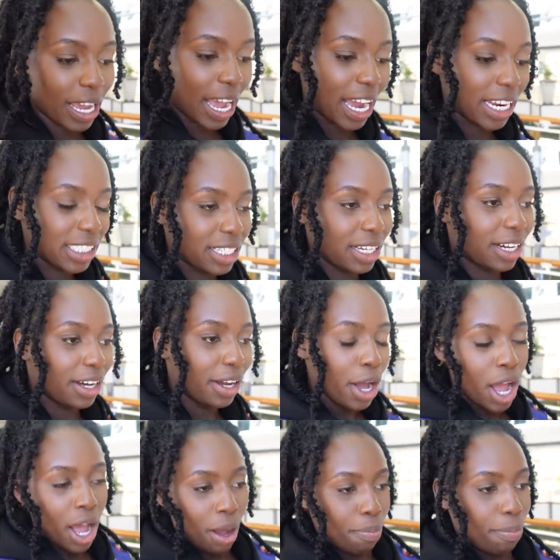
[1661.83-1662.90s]
I had the
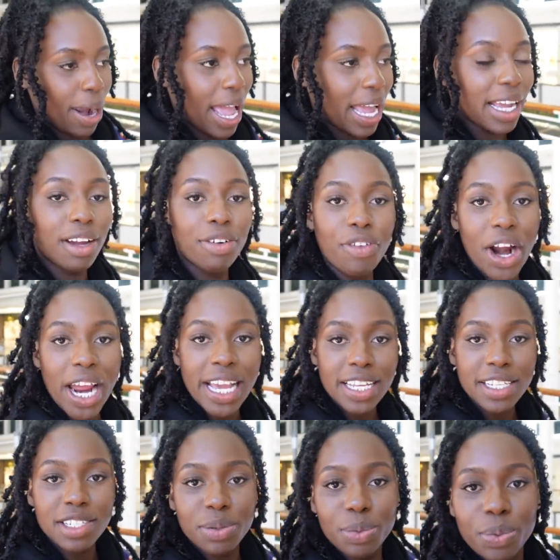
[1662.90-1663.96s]
black
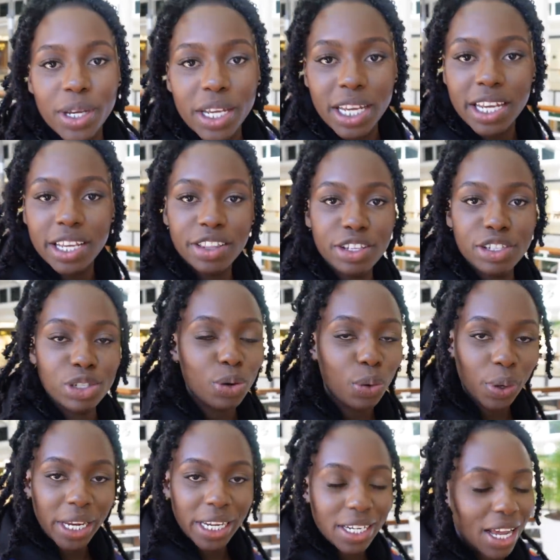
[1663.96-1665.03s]
rice with the
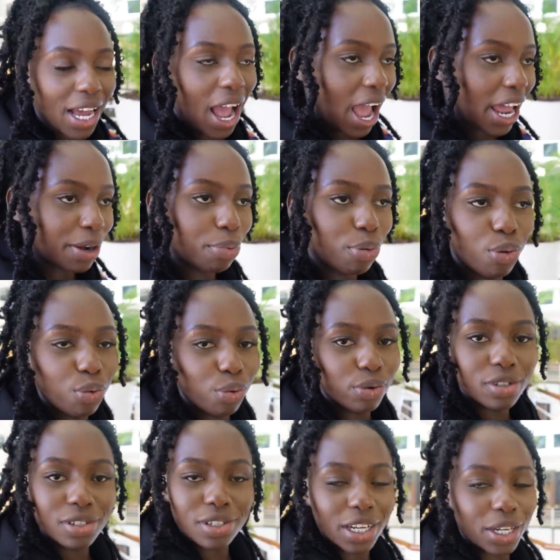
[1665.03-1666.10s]
squid and
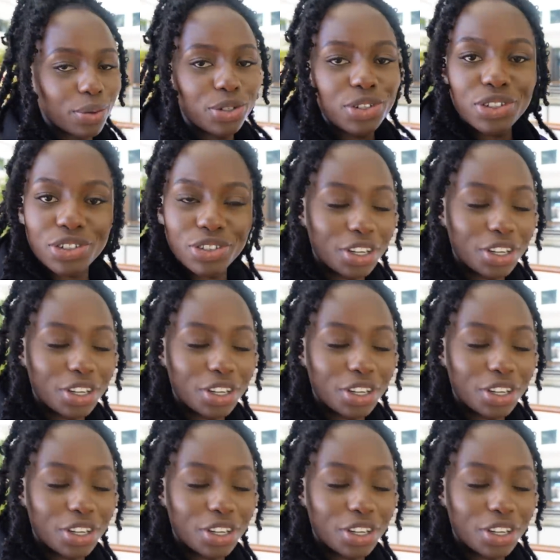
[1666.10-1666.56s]
prawns and it was